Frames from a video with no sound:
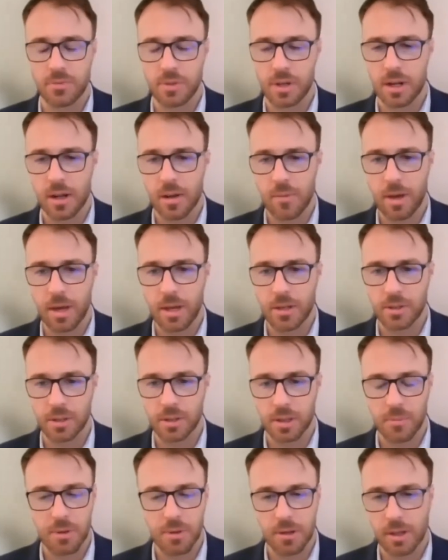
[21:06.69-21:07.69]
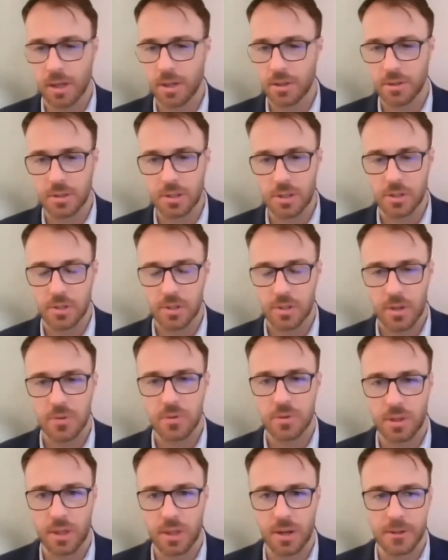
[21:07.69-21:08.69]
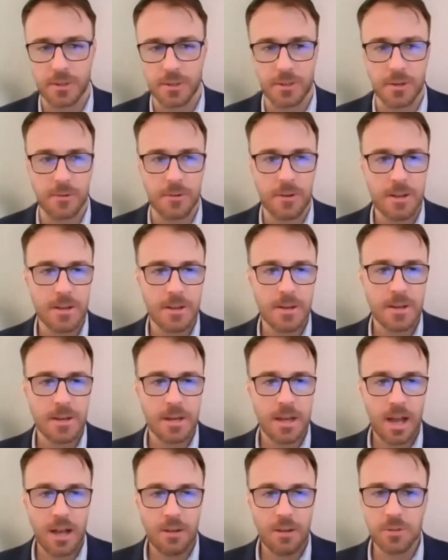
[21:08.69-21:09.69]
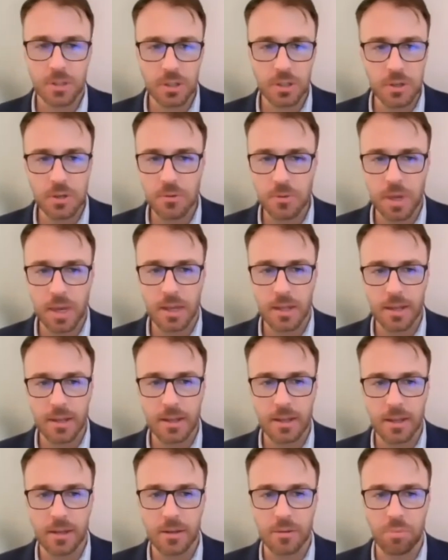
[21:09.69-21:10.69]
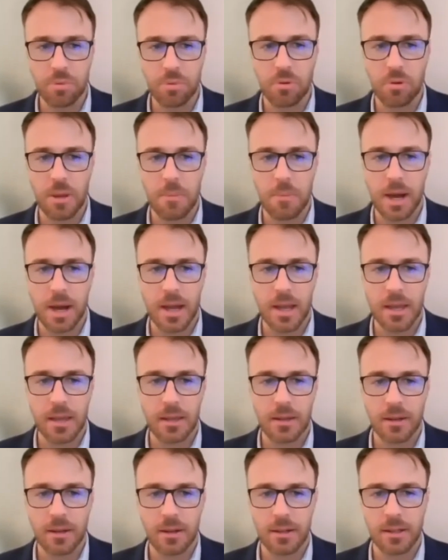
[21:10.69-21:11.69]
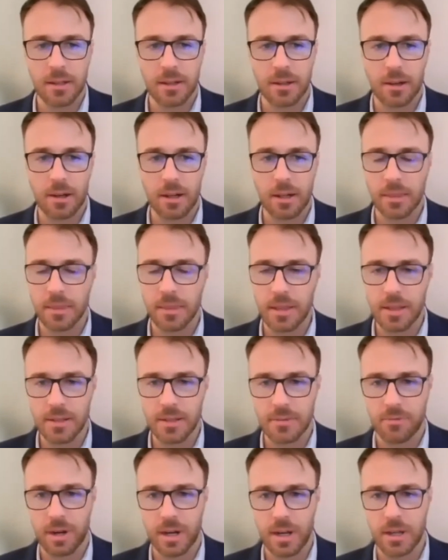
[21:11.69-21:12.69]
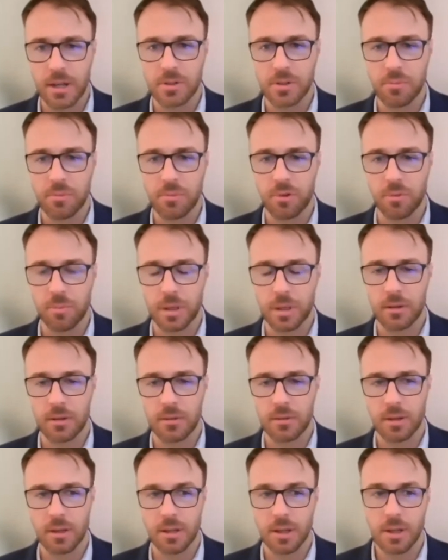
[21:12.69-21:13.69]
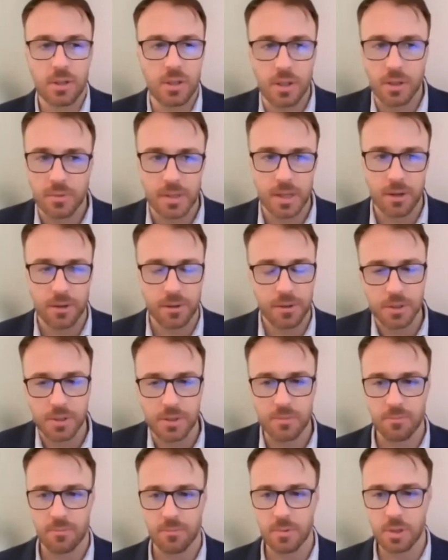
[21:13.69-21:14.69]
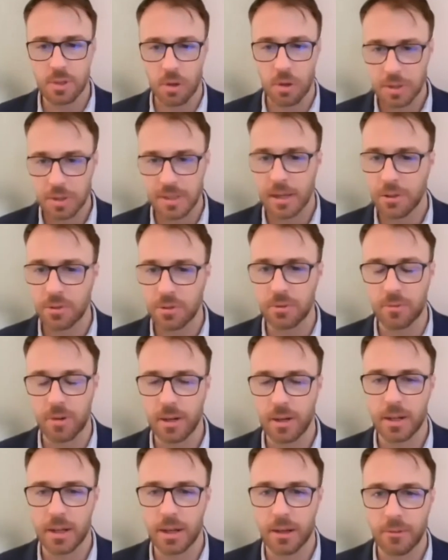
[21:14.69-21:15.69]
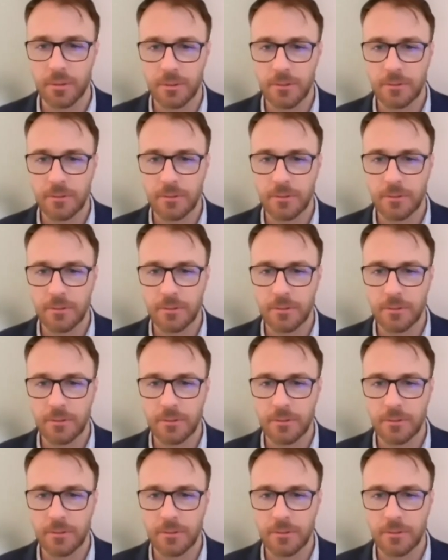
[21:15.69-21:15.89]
And I imagine communication is just huge there. So how do you get employee buy-in on these financial improvement initiatives that are just so essential right now?